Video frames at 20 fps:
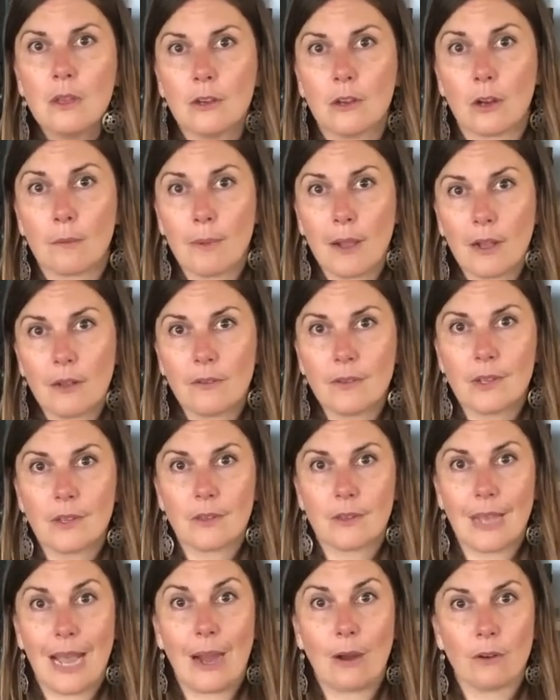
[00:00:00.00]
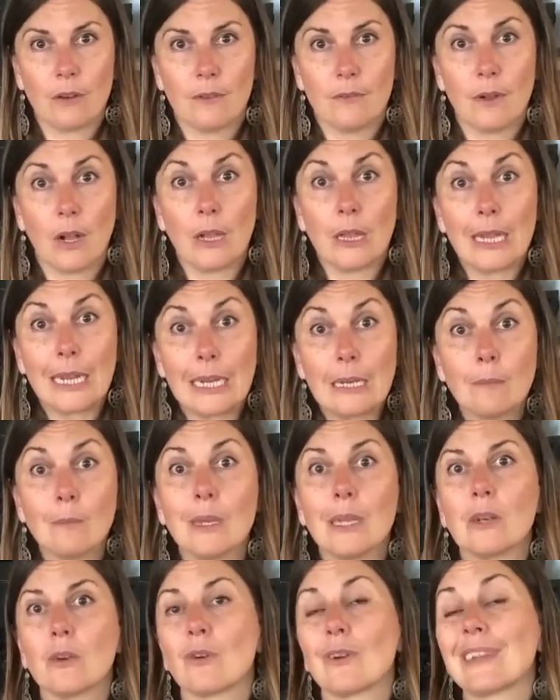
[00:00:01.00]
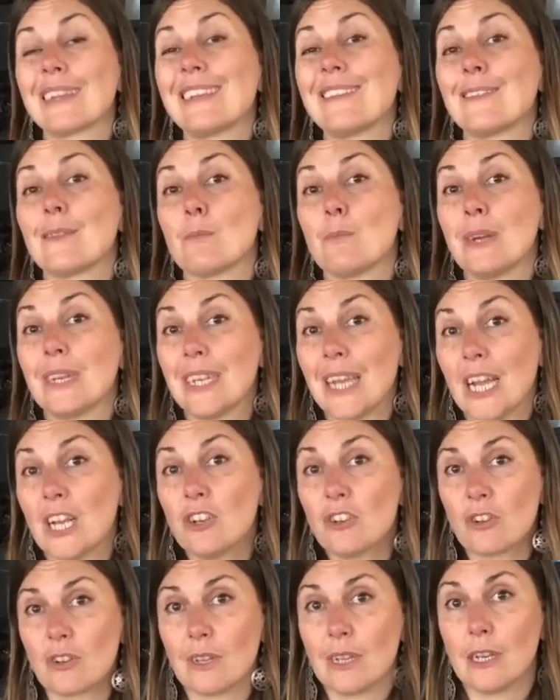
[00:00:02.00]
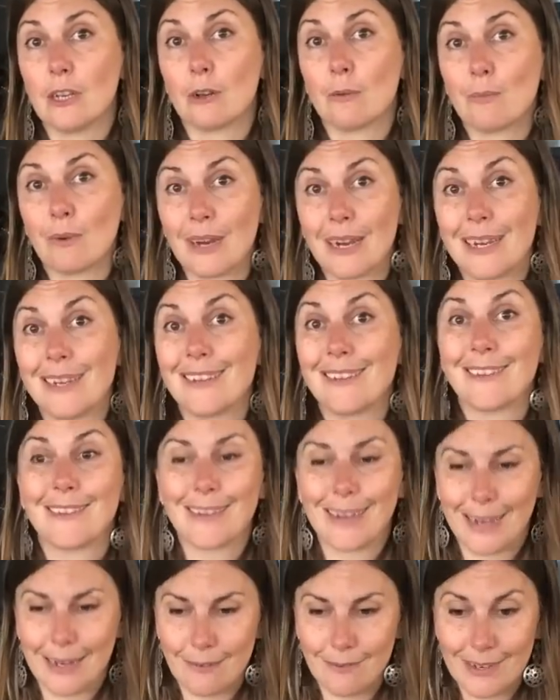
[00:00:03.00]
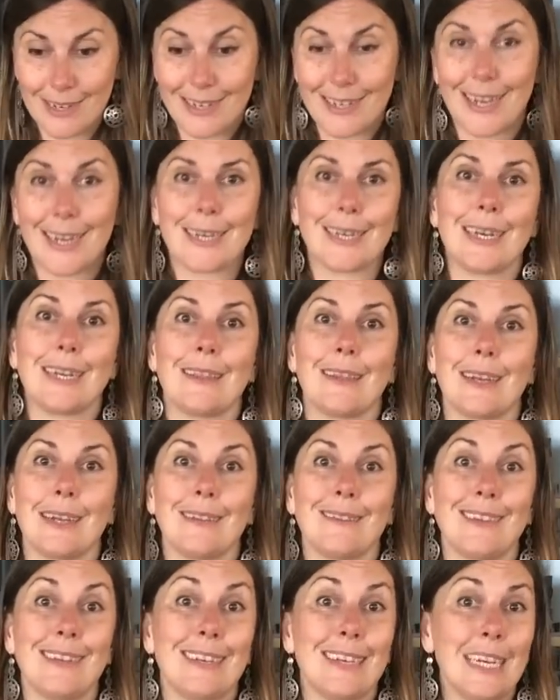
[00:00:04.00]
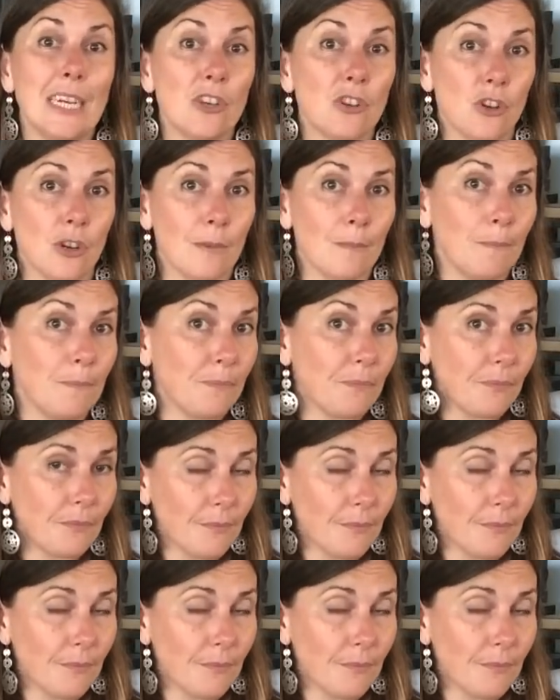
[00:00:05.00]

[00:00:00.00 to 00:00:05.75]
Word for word: your pelvis out of alignment, or at least potentially your brain is kind of detecting that it's in danger